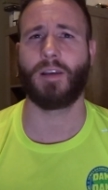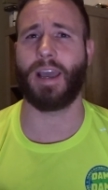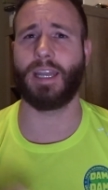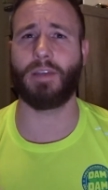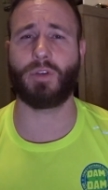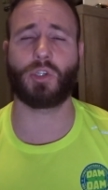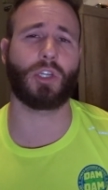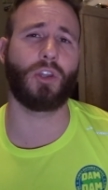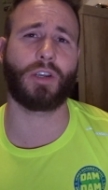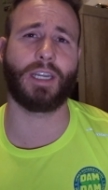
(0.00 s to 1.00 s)
and if you should
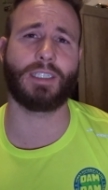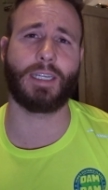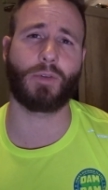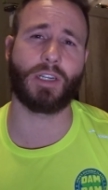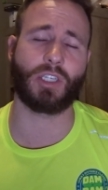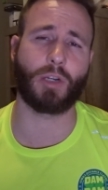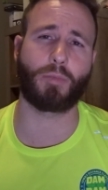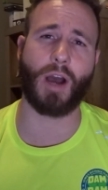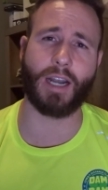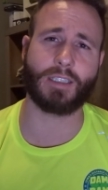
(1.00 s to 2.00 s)
look at decreasing your
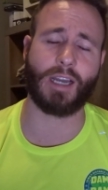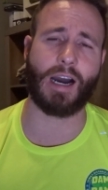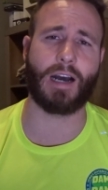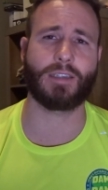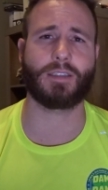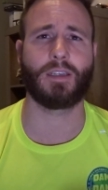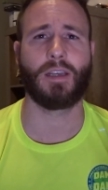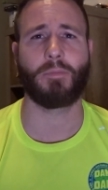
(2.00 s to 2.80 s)
product cost,